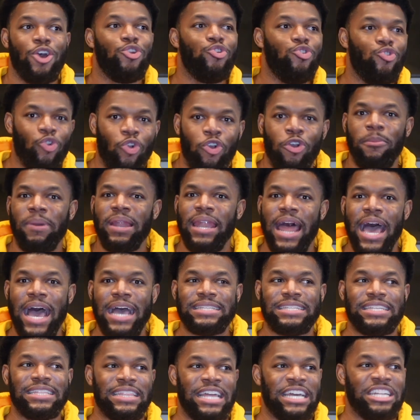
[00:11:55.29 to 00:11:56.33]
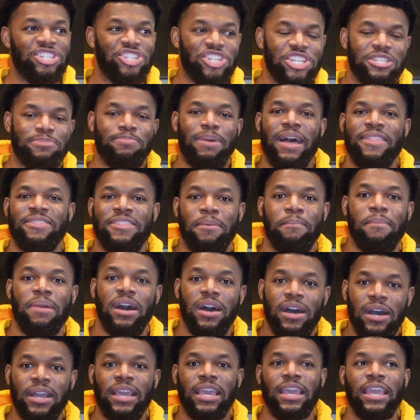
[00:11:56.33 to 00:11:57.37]
Normalizing that just by them
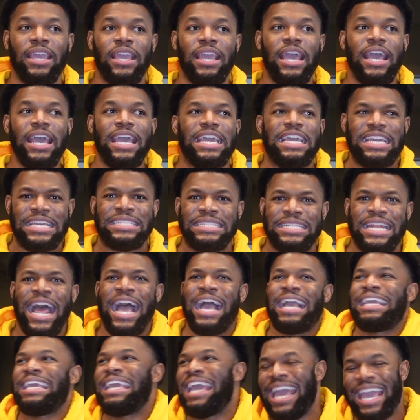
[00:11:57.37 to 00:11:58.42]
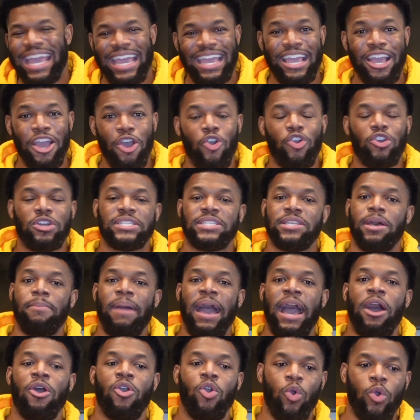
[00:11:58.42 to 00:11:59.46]
hugging is not gay or
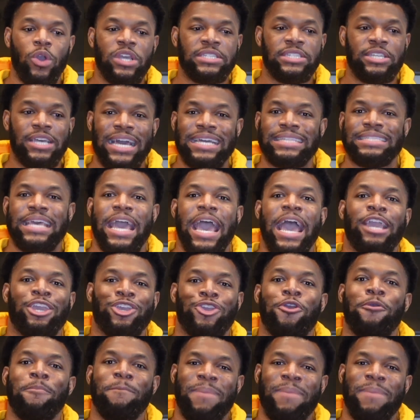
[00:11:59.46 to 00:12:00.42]
somehow going to attack your